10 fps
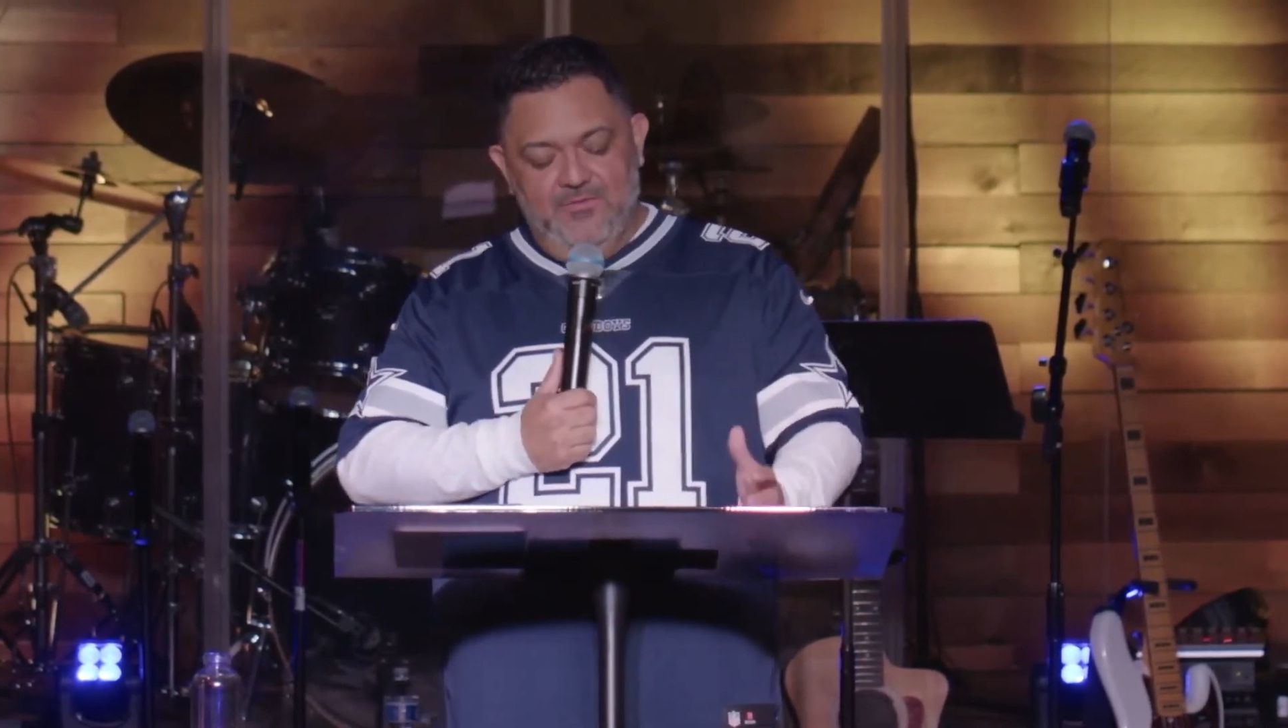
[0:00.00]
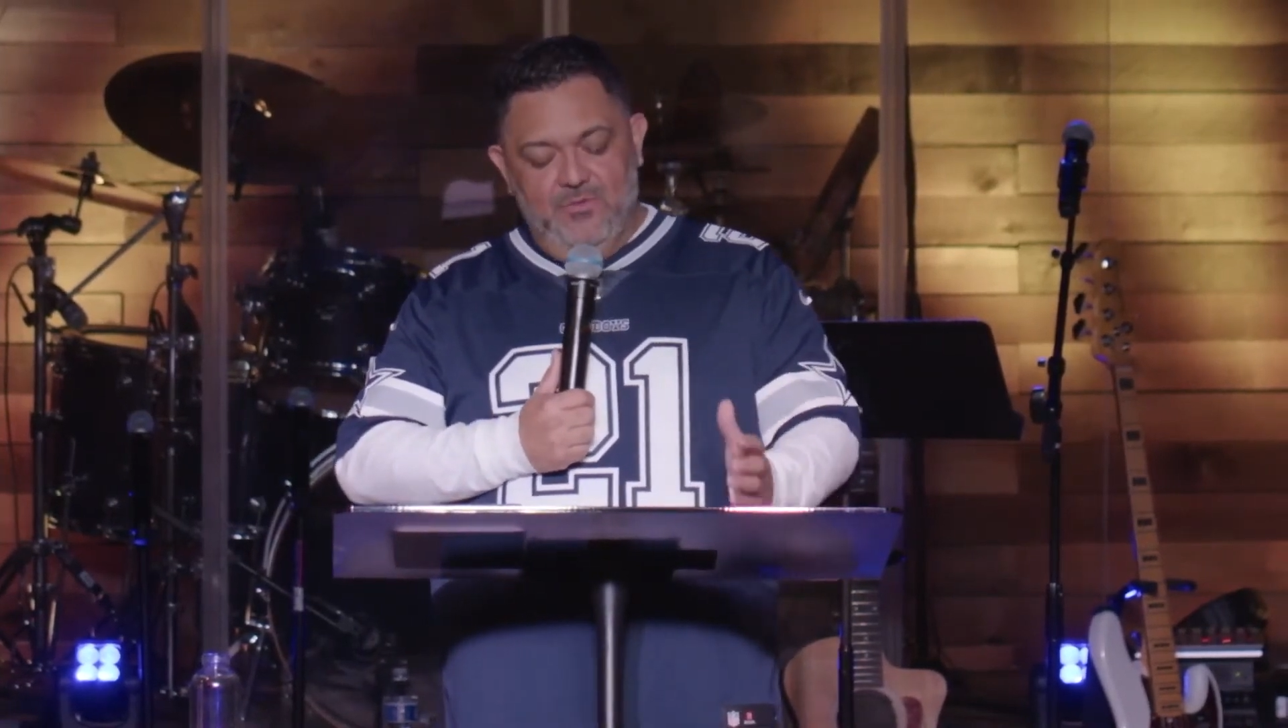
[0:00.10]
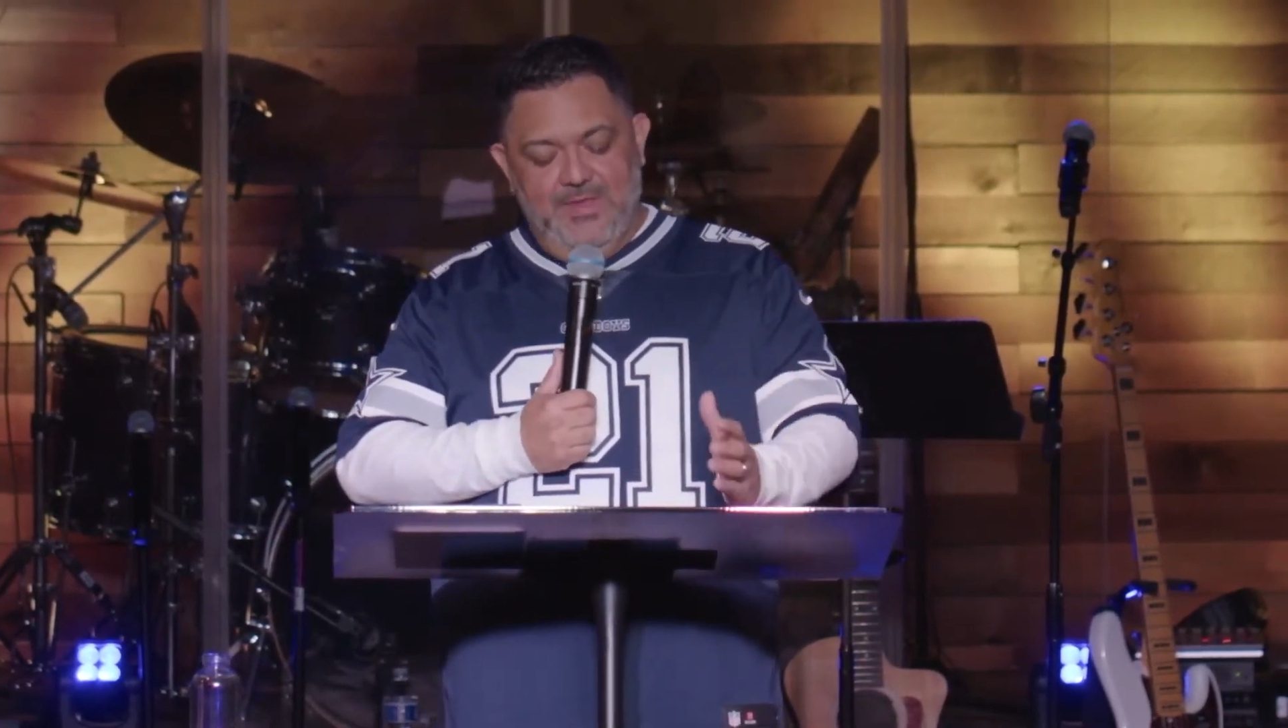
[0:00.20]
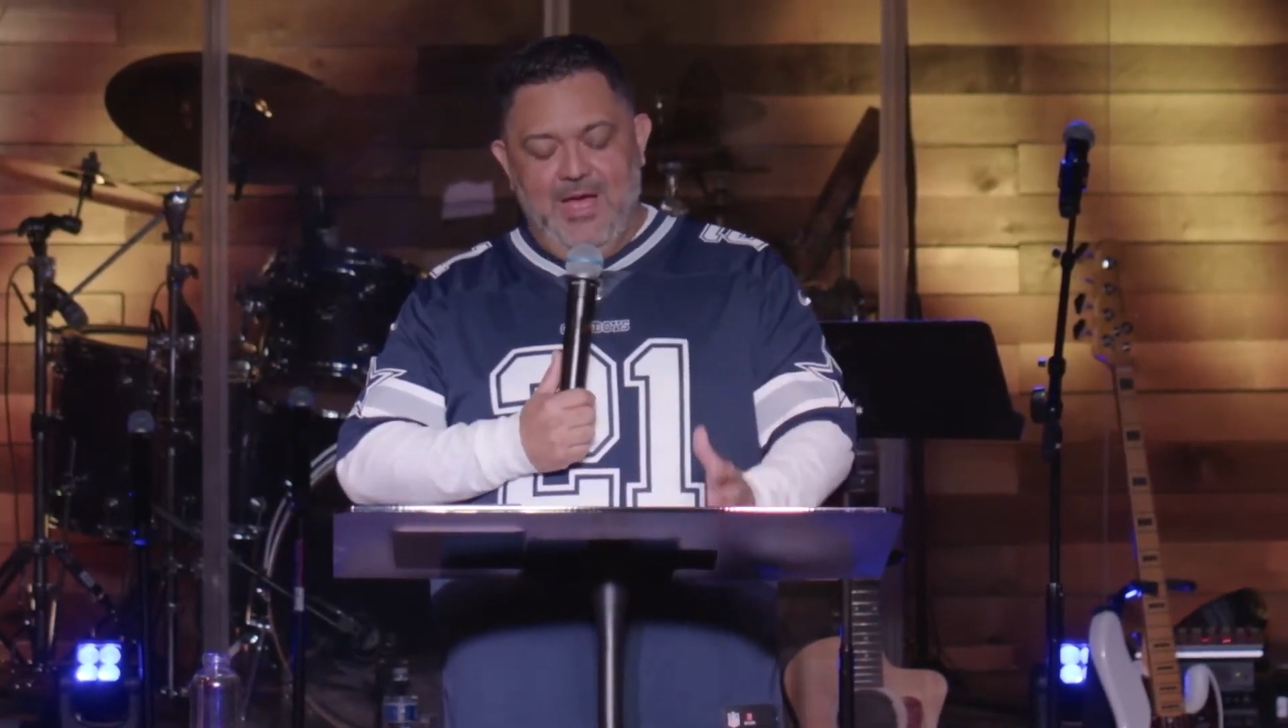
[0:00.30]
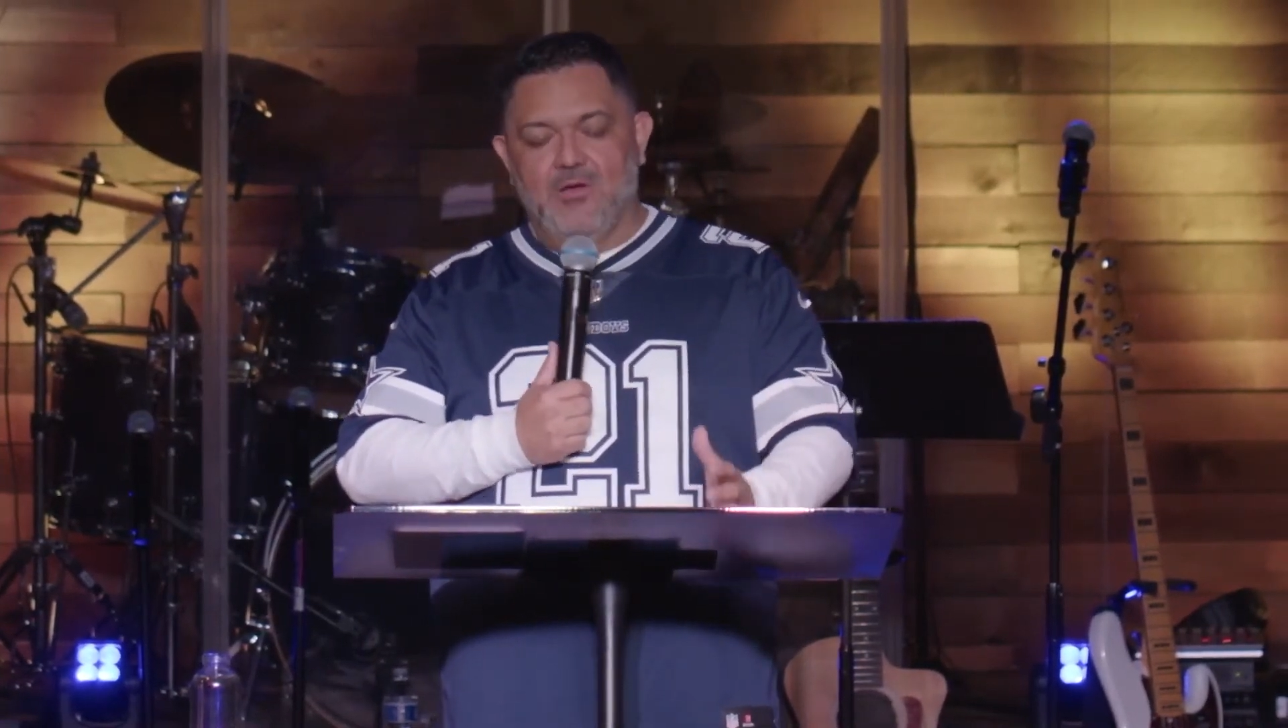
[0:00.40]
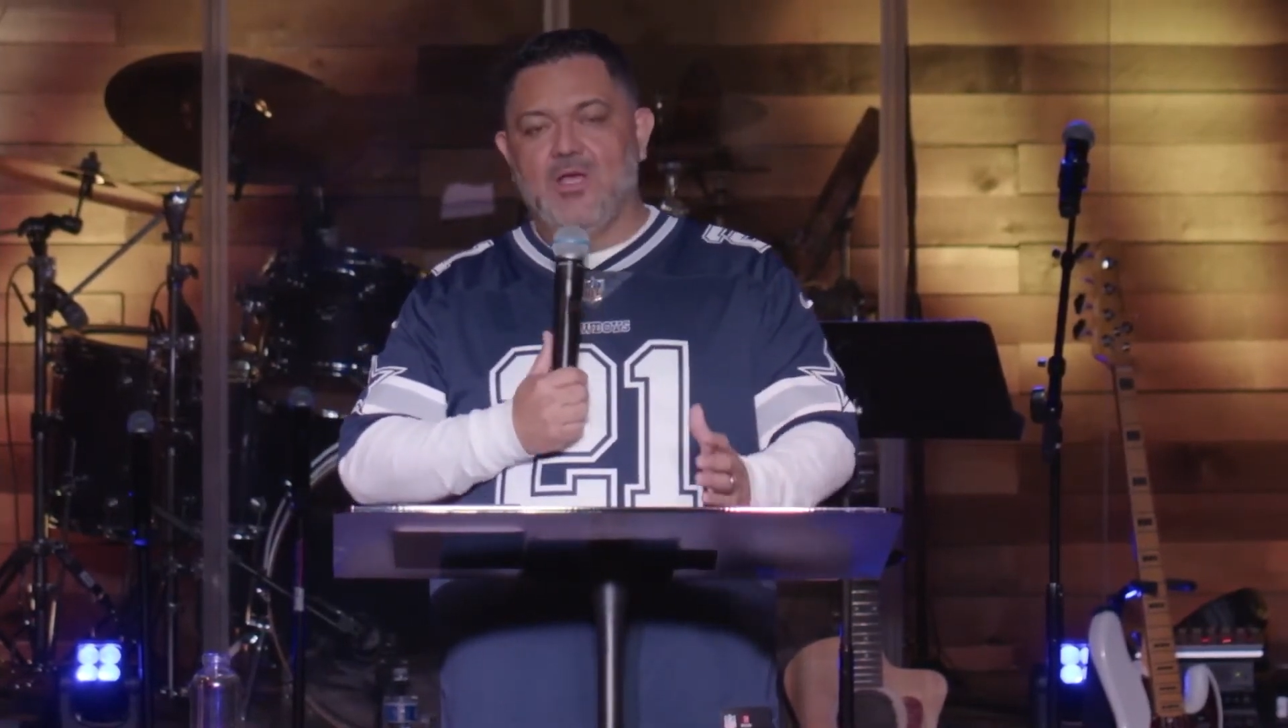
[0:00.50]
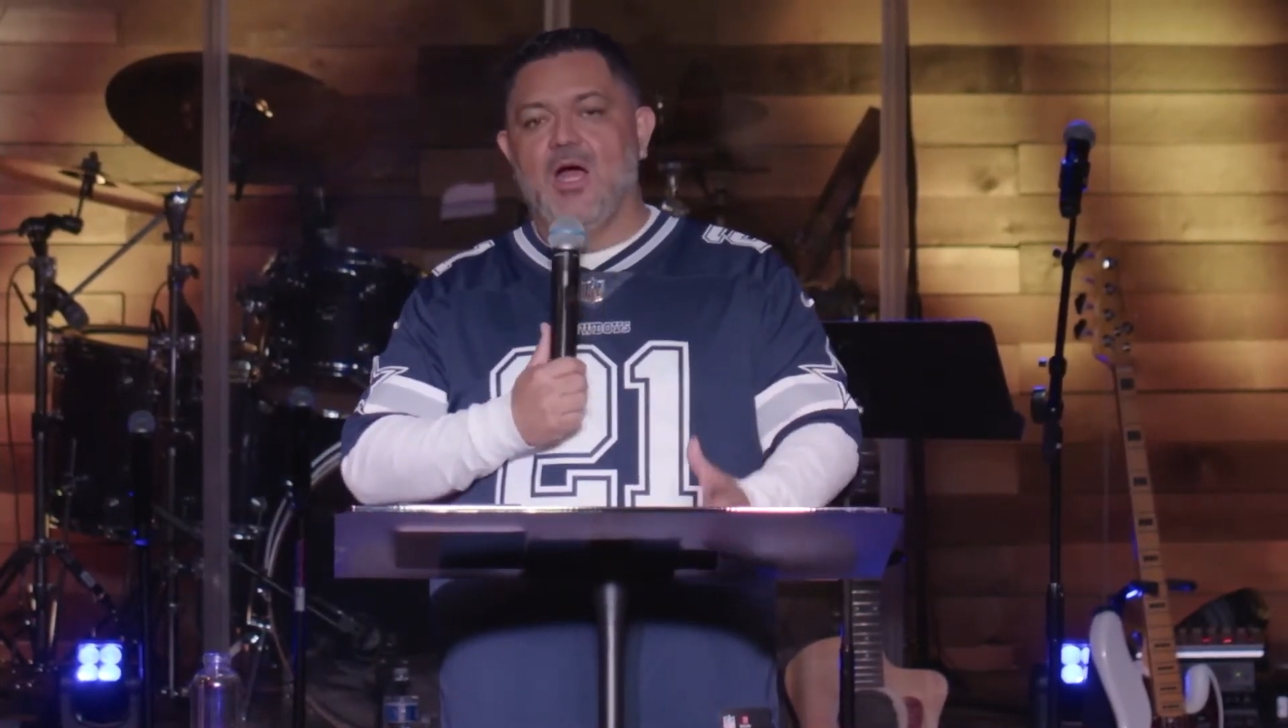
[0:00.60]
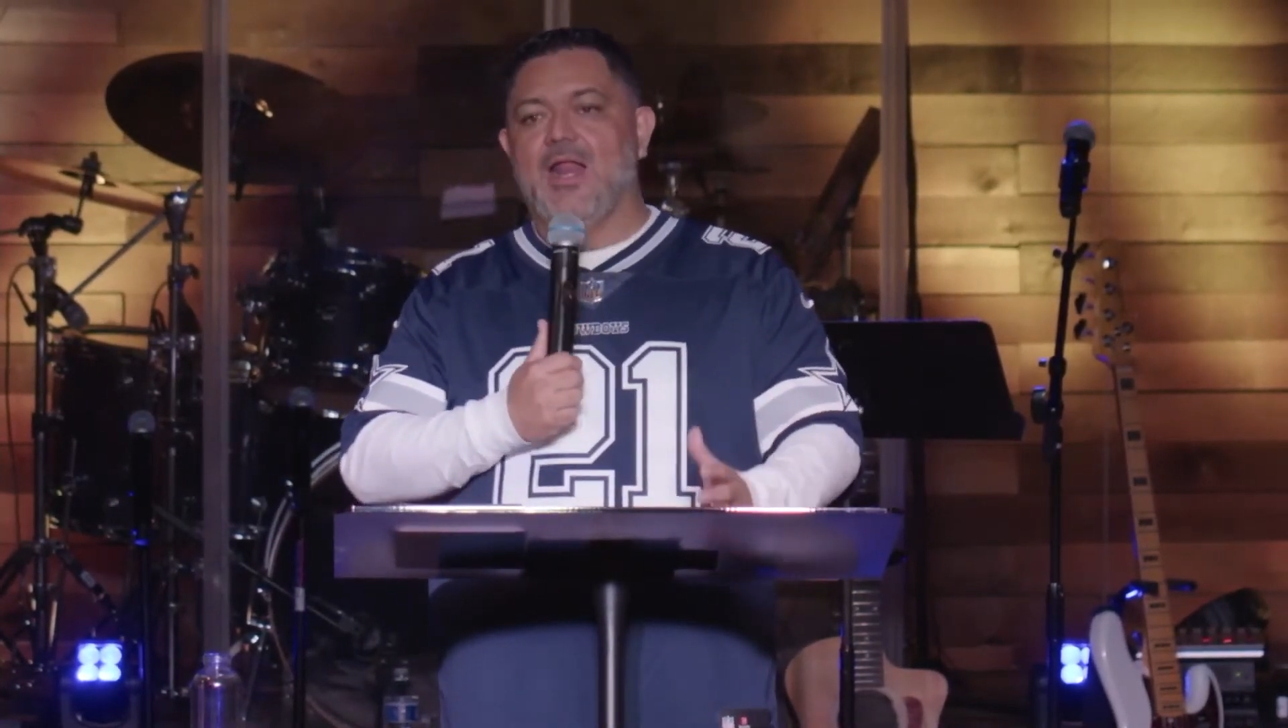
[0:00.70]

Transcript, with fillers: without God.